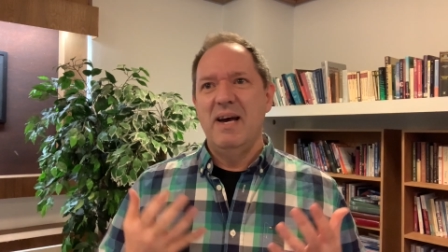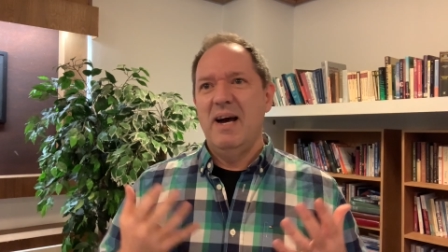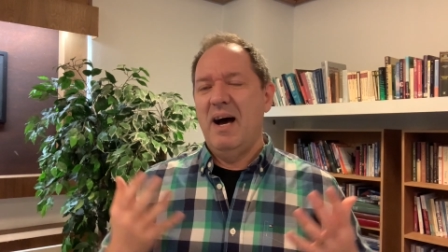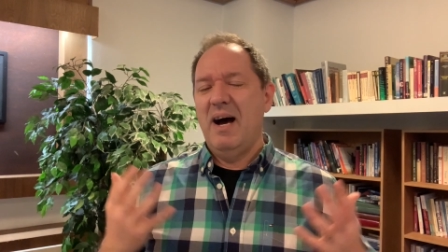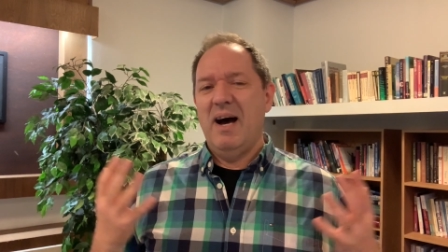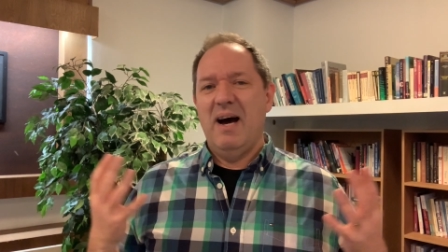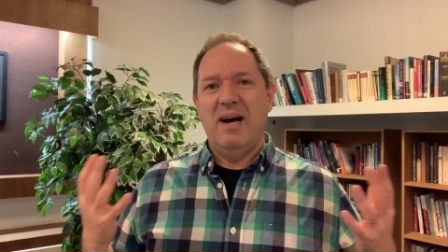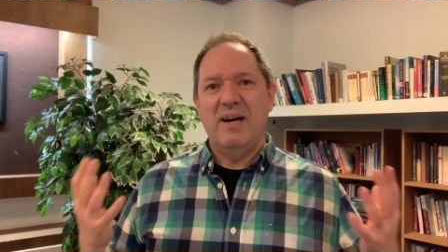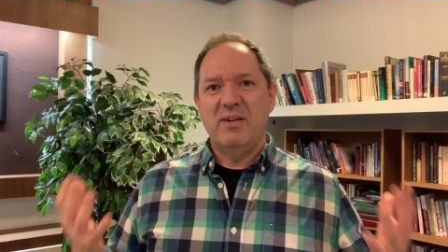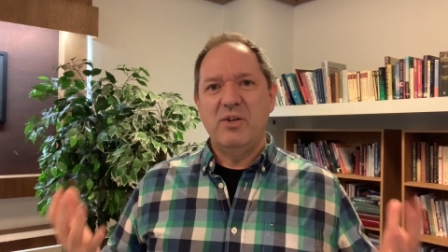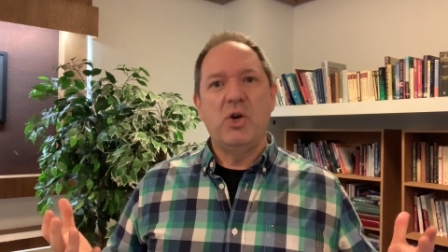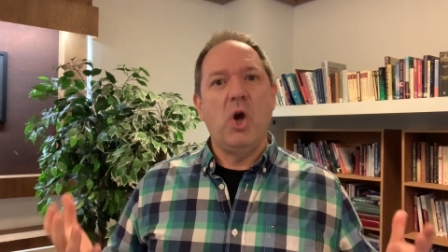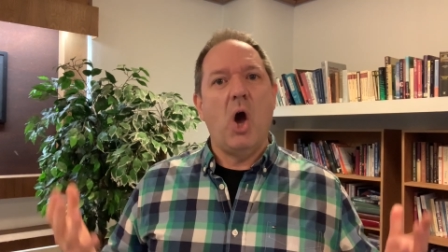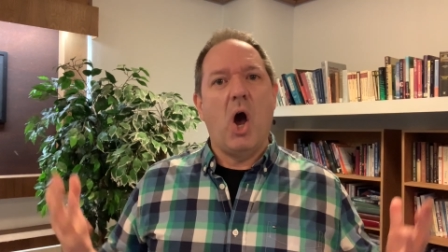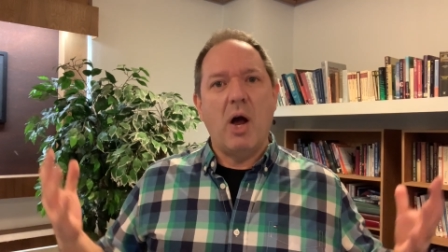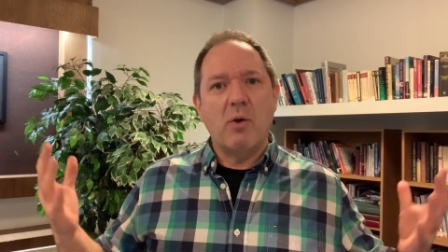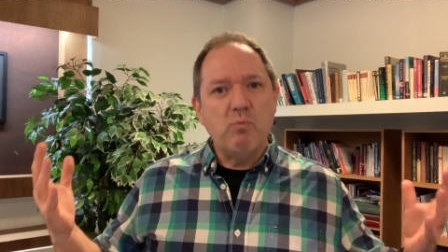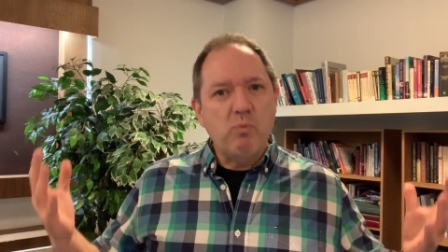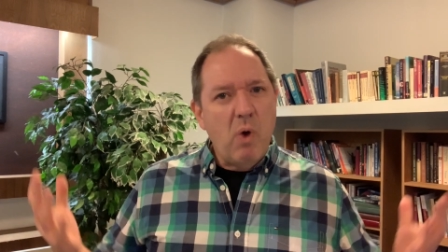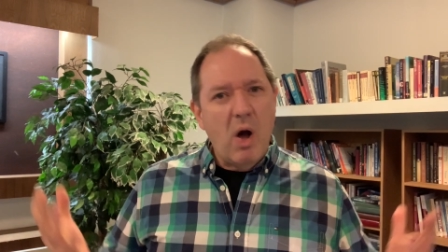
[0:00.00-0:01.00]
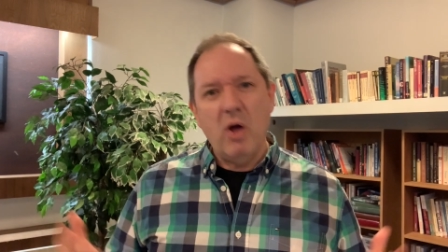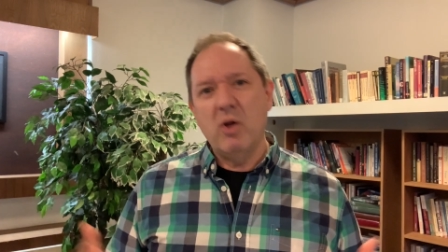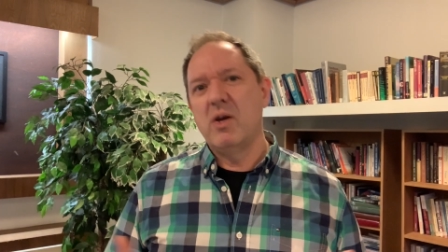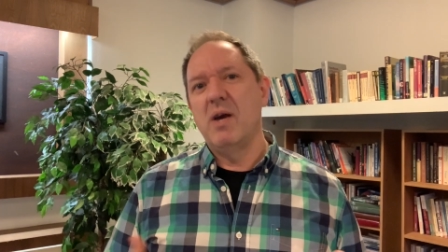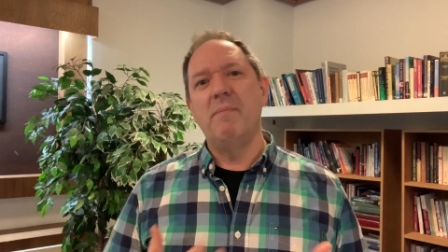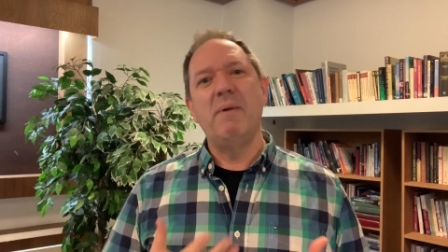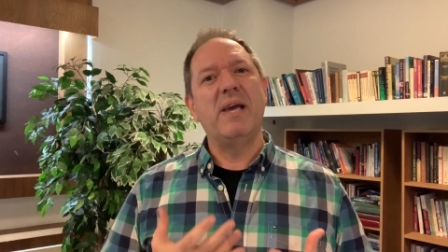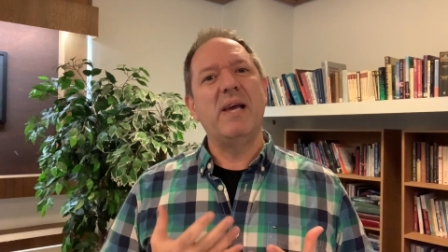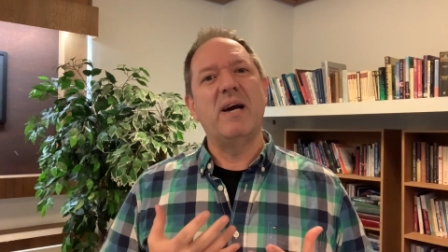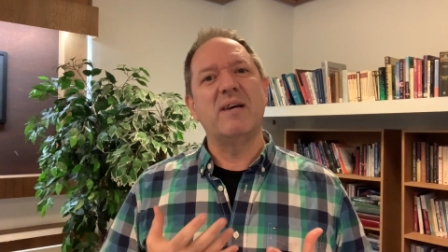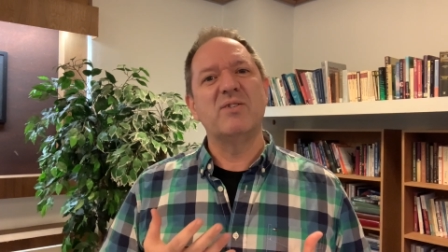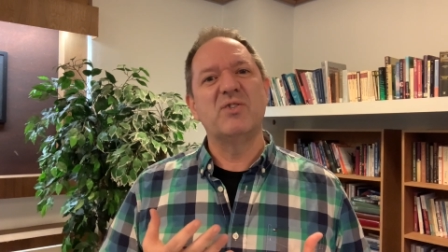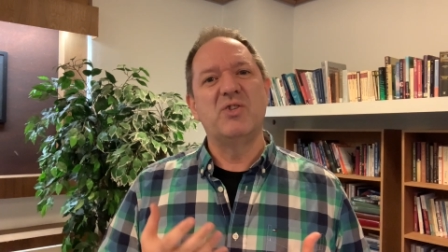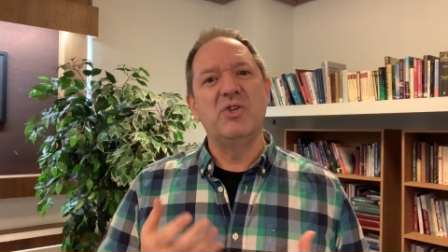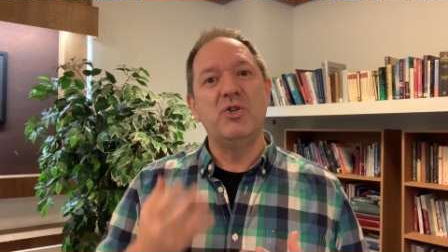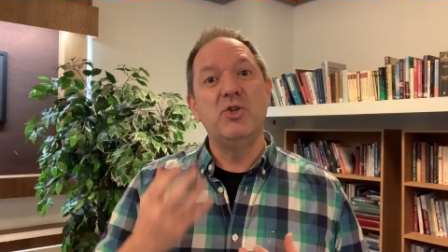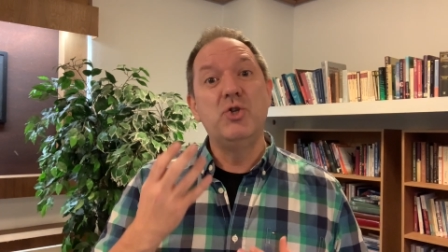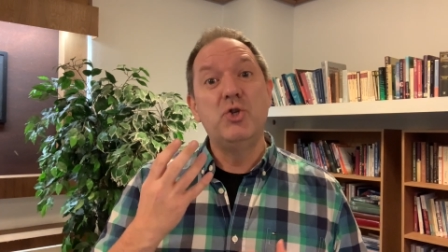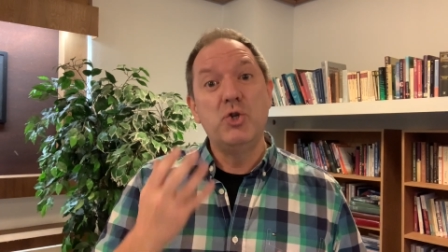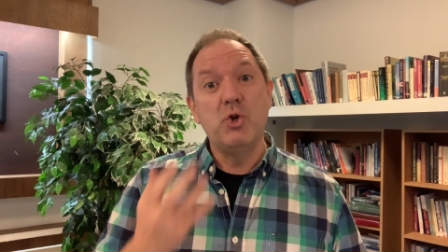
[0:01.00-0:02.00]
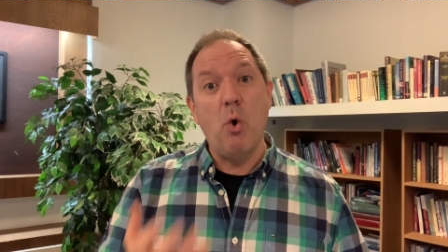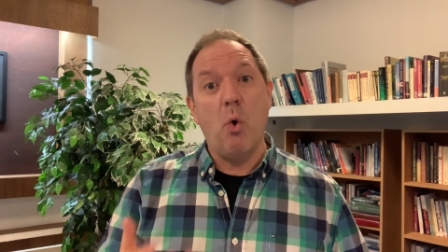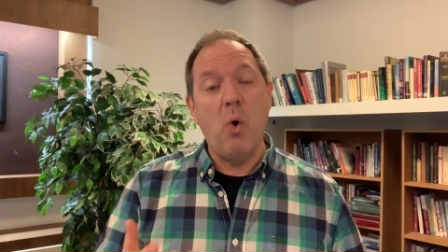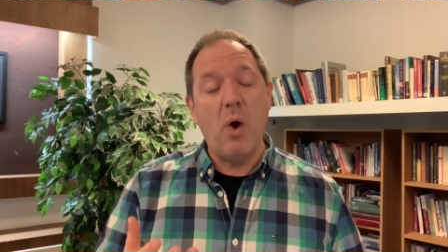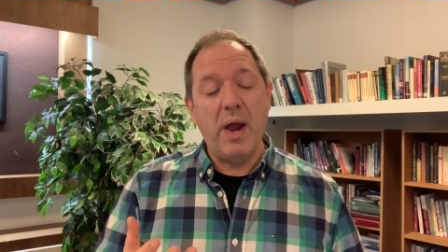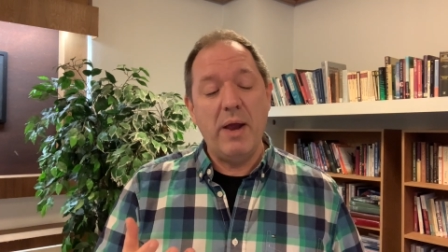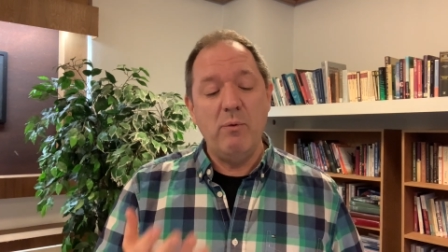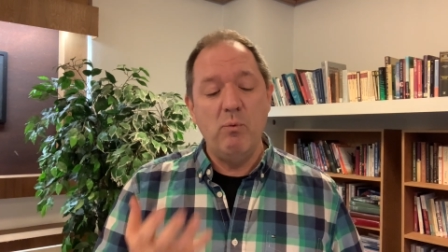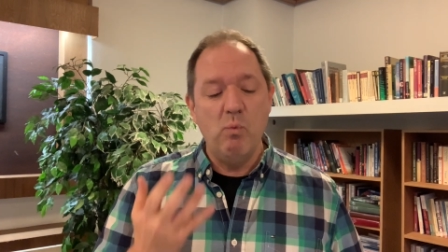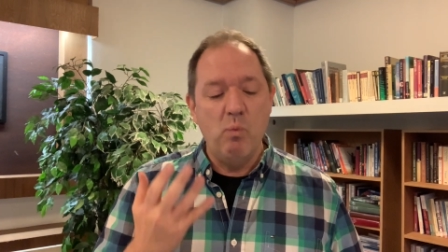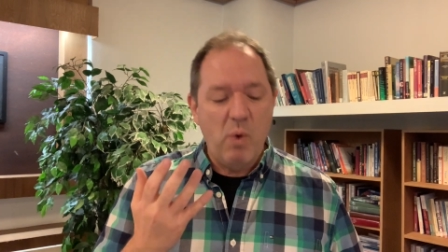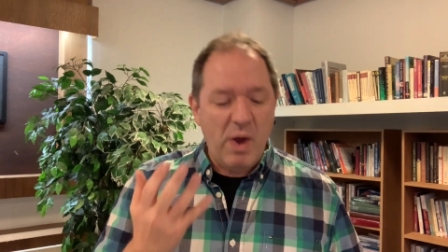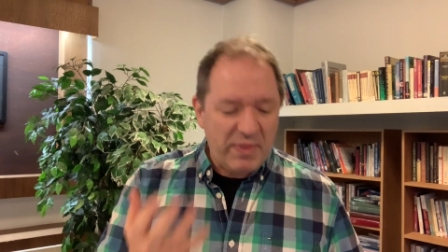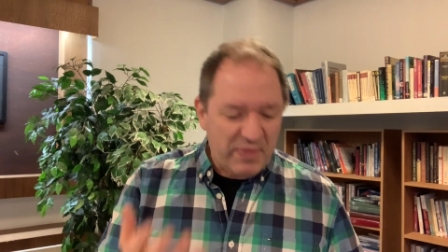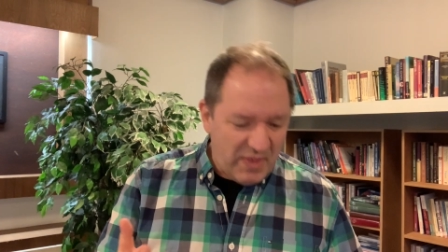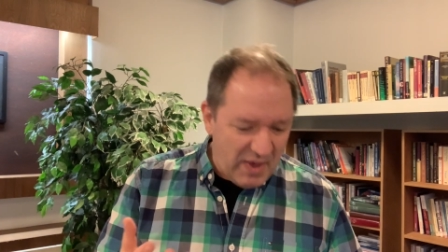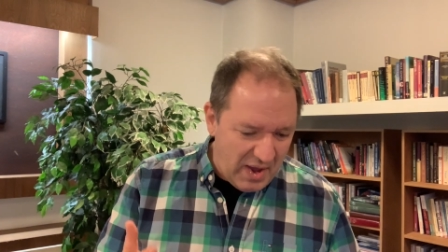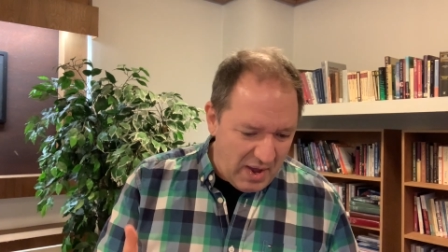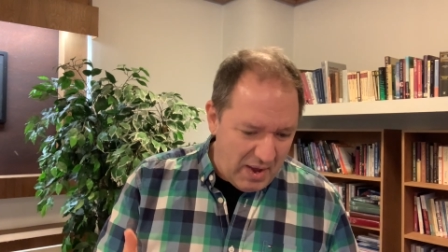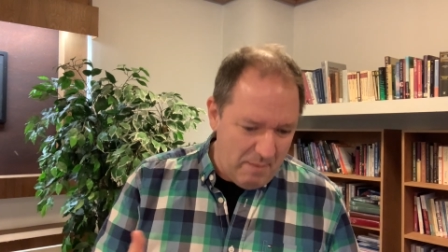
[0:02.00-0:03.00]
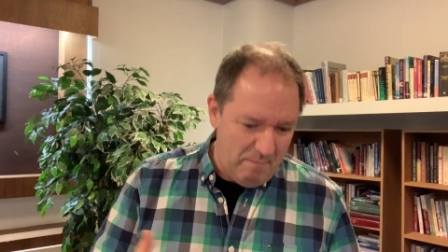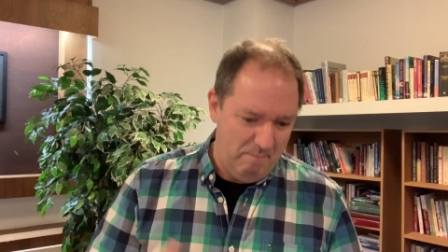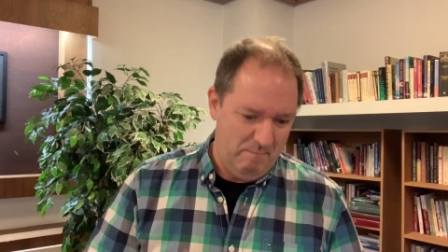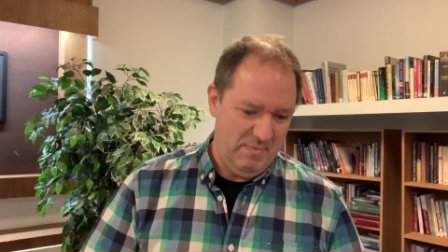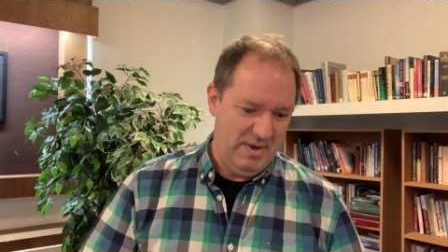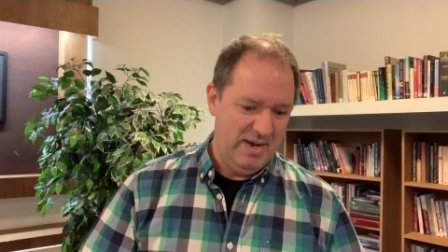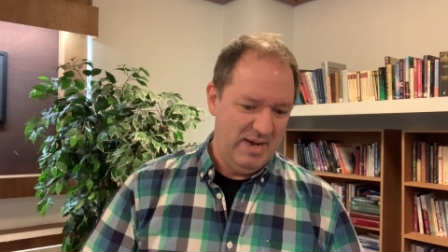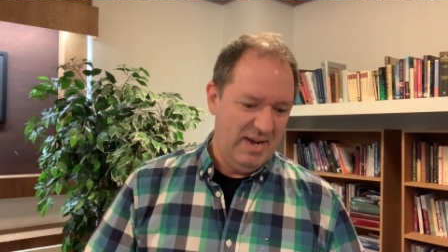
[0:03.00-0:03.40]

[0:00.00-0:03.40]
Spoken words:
God welcoming us to join with him